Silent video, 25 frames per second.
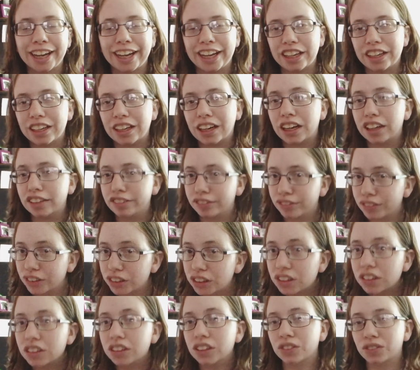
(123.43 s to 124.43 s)
And I
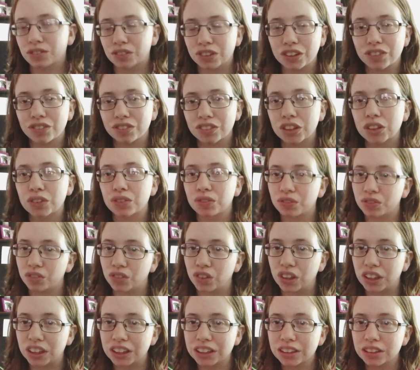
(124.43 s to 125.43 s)
originally filmed this
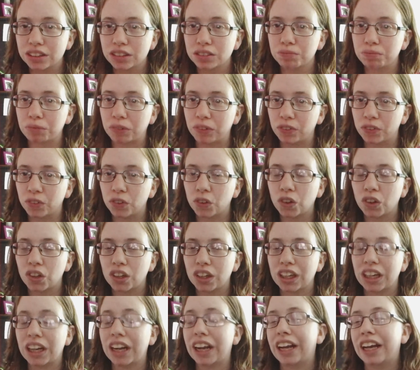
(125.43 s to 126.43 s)
once
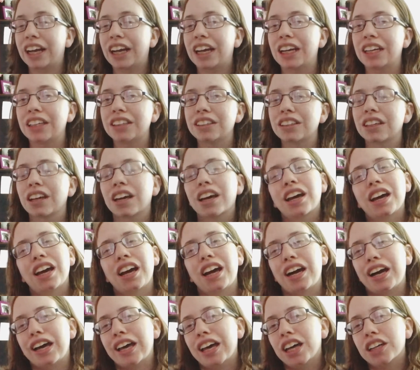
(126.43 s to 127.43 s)
before and
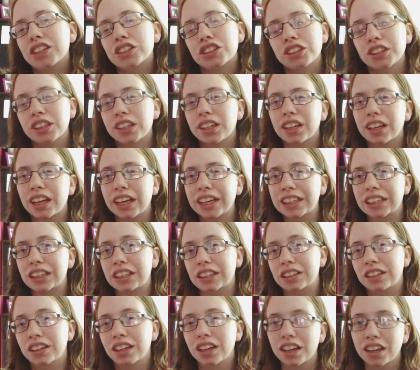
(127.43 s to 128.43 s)
I actually didn't like
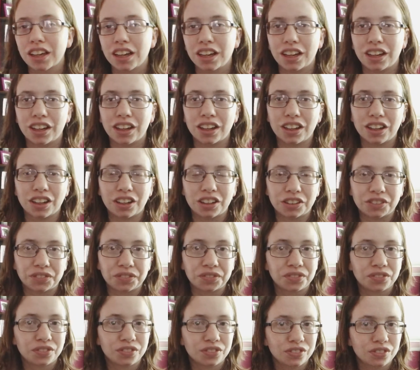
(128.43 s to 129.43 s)
it.
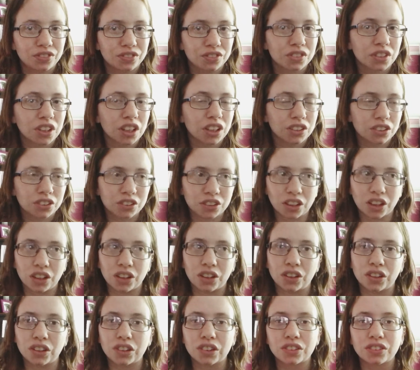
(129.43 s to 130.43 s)
Um
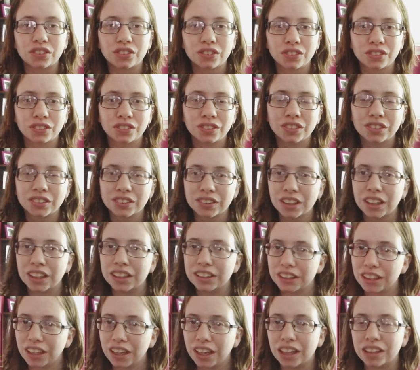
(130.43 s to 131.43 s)
so
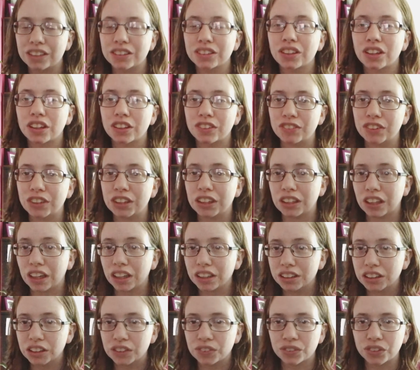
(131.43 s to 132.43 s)
yeah, it's gonna be a
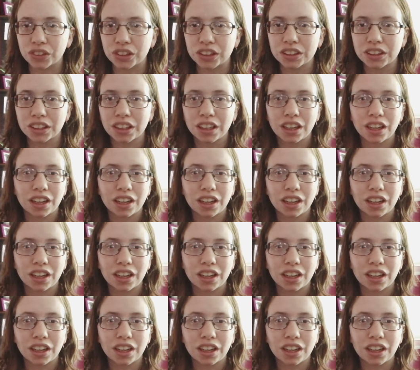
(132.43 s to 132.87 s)
lot different.